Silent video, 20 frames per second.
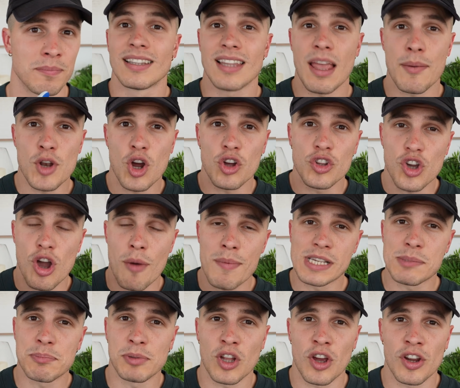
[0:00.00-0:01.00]
Let me know in the
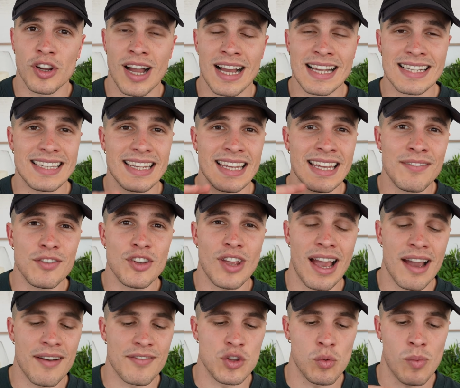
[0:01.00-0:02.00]
comments below, guys, if you
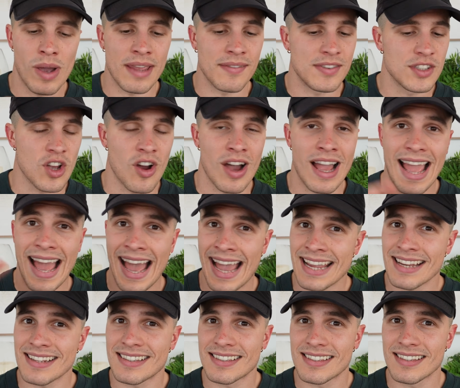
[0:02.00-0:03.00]
have the Wave Sky
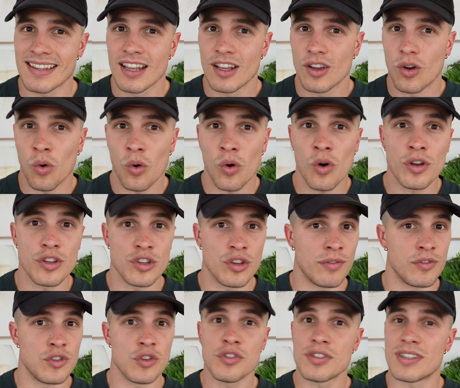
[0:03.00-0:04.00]
8 or
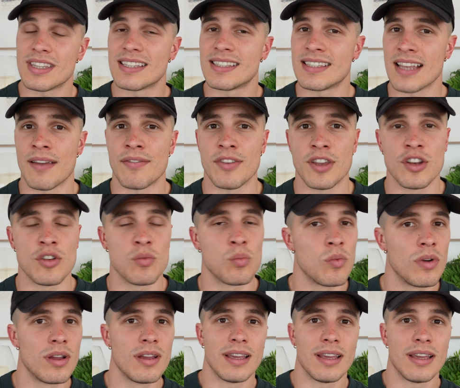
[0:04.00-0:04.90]
you've used the 7,